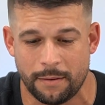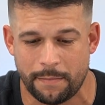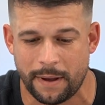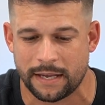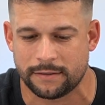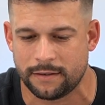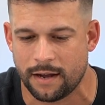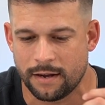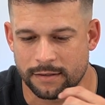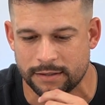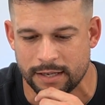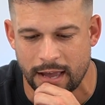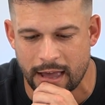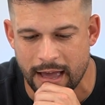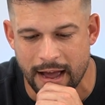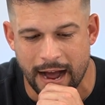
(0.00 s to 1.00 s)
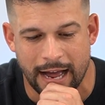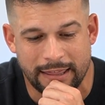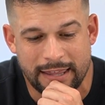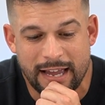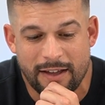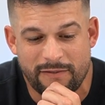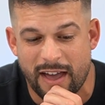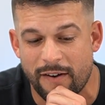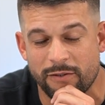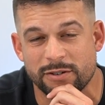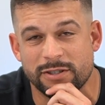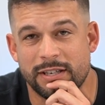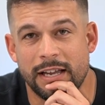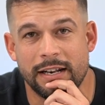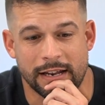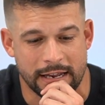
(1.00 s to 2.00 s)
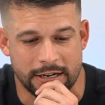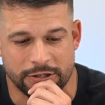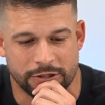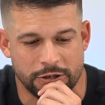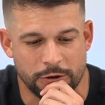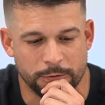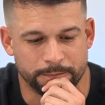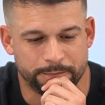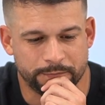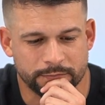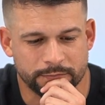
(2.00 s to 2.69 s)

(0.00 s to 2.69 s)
the best tongues I think I've ever seen in a shoe.